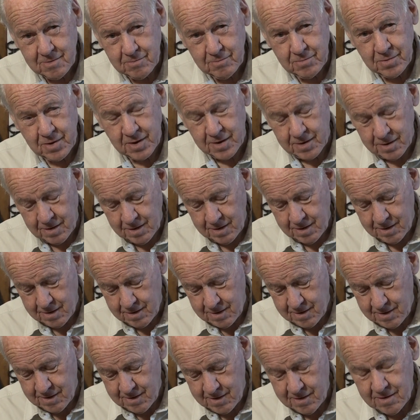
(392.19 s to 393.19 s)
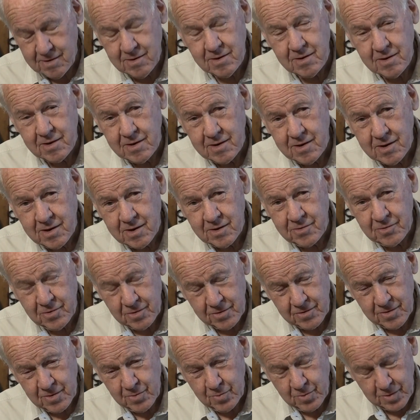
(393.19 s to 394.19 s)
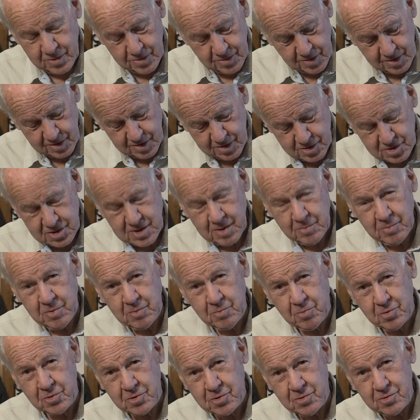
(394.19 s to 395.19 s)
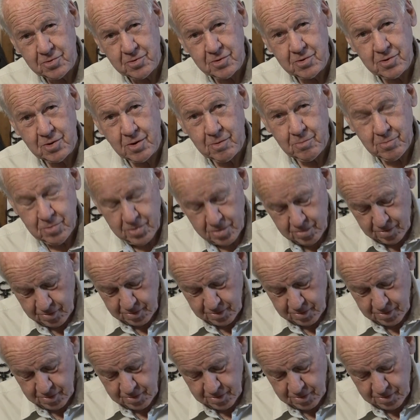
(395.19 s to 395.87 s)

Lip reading: pile, and not the one that the chappie put on top,